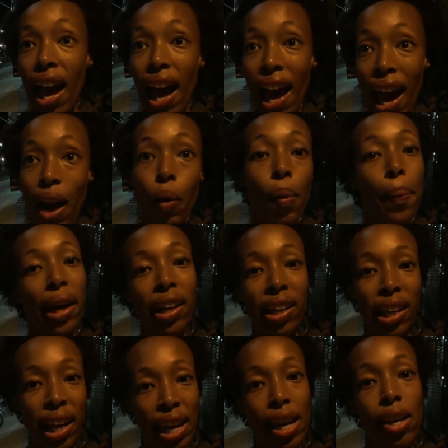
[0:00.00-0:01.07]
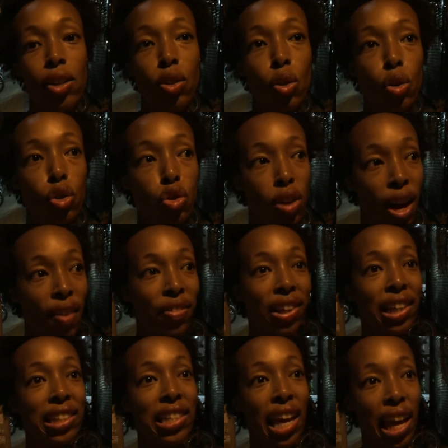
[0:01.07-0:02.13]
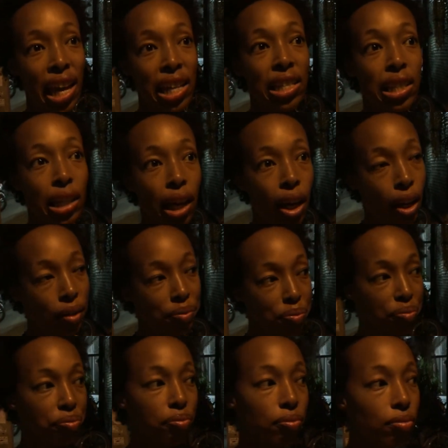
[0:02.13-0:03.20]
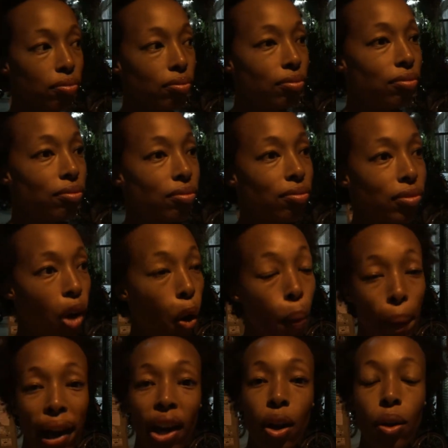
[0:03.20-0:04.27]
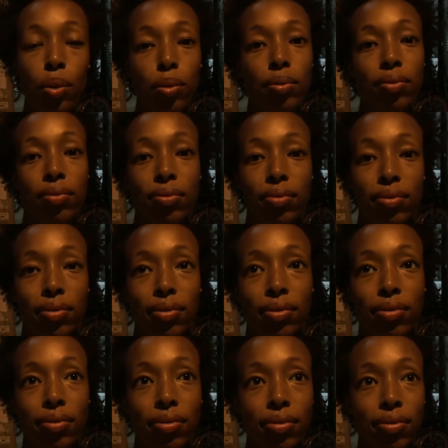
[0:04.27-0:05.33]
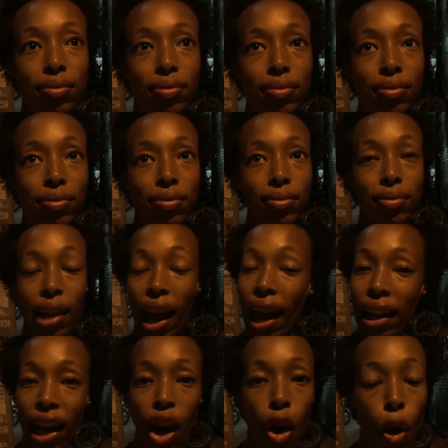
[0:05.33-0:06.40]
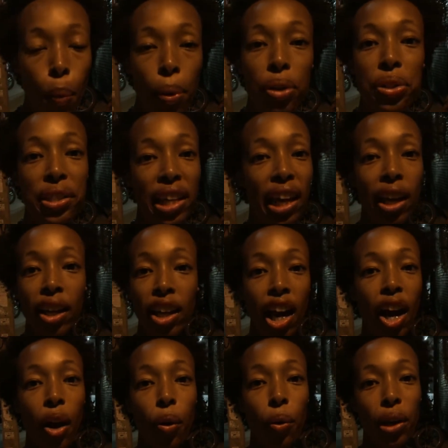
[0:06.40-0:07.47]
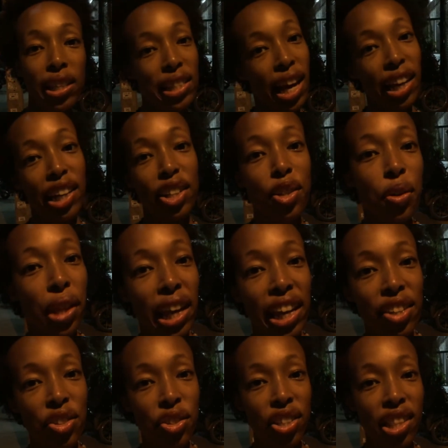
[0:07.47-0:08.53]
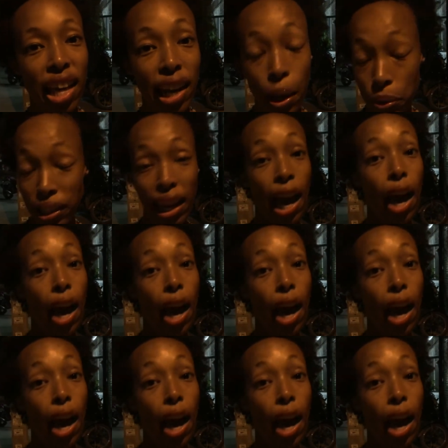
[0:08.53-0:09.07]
how am I going to handle traveling to India on my own? And I almost didn't go because I didn't know the answer to that. I was like,